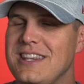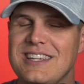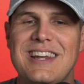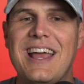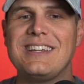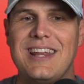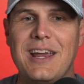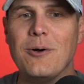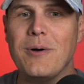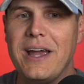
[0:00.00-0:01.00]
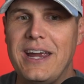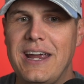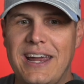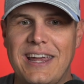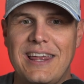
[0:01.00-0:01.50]
this next takeaway,
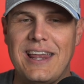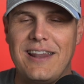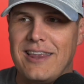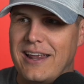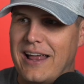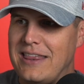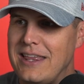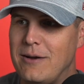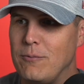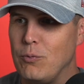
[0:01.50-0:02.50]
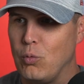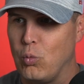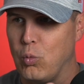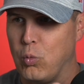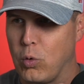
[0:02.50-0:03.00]
AK, that I think
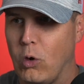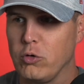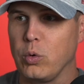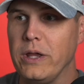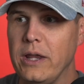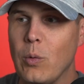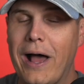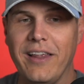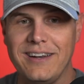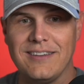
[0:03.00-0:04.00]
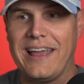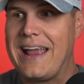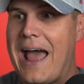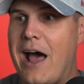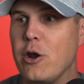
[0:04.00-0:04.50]
rolls really well into like,
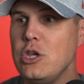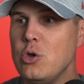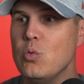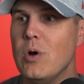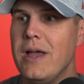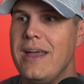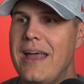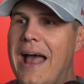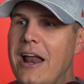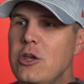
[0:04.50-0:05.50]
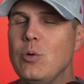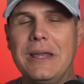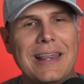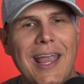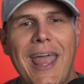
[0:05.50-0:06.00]
how do you
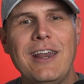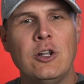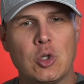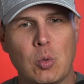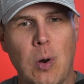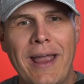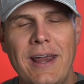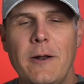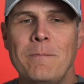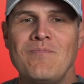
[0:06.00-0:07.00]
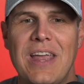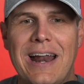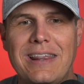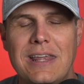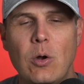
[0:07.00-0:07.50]
get the cadence right? And
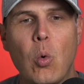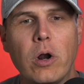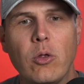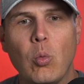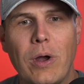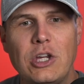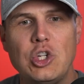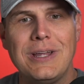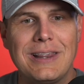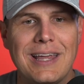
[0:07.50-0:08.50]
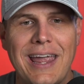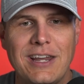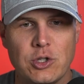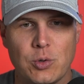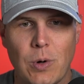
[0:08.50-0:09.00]
I think one of the ways you get the
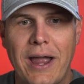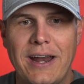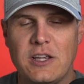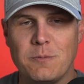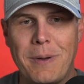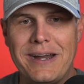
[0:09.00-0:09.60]
cadence right is by